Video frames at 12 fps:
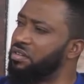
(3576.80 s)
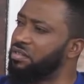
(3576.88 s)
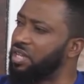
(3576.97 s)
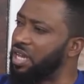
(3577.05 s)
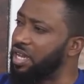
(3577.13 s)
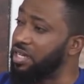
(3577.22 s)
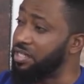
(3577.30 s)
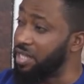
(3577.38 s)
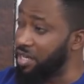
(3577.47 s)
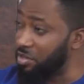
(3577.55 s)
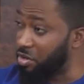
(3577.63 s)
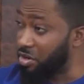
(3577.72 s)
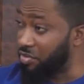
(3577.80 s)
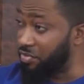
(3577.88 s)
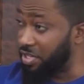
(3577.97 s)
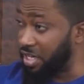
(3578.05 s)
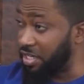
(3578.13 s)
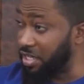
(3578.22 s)
nothing, I can tell you
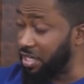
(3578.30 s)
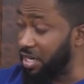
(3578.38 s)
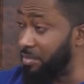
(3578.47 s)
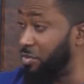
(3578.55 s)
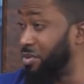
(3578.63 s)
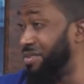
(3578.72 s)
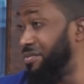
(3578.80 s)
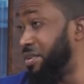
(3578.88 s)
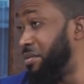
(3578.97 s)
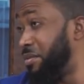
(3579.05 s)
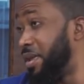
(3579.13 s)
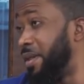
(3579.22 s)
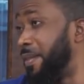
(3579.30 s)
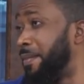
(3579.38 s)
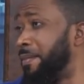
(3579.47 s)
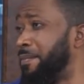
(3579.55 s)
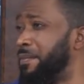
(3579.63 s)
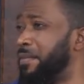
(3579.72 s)
confidently that I'm doing very well.